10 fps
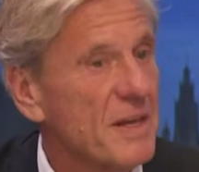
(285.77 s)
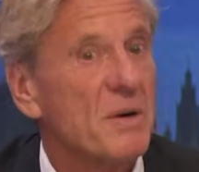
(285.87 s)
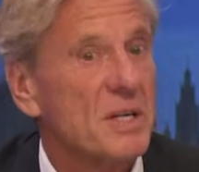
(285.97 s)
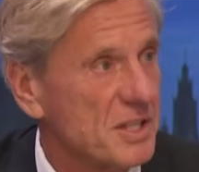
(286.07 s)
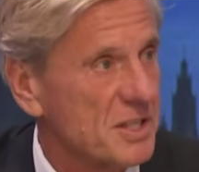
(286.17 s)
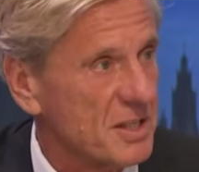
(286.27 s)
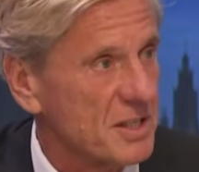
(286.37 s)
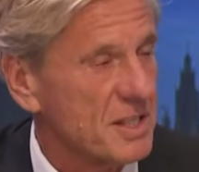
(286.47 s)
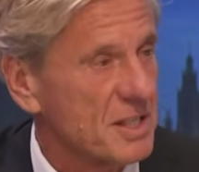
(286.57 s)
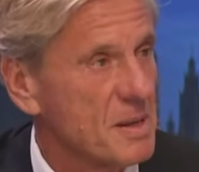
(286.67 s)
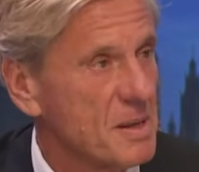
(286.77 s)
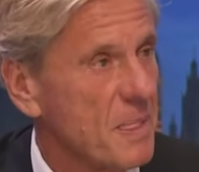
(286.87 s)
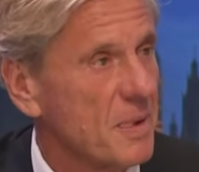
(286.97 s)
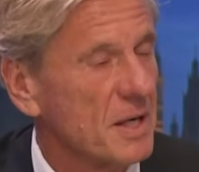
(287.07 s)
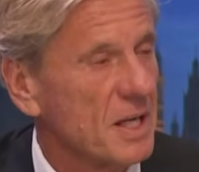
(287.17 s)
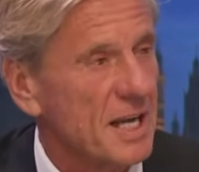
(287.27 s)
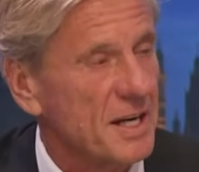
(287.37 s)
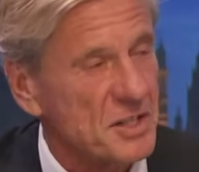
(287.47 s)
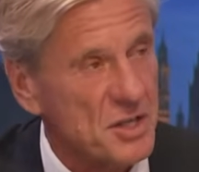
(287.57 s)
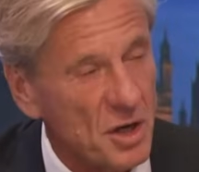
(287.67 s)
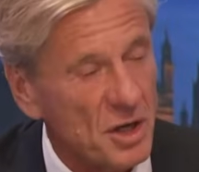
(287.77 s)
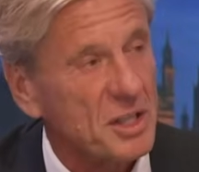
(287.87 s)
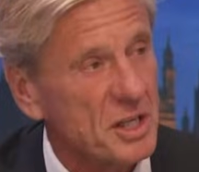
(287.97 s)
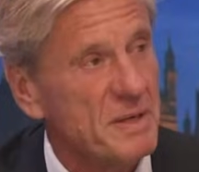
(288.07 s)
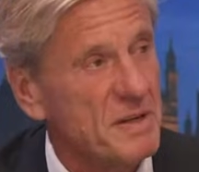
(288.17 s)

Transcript: They're a disaster, and it's not going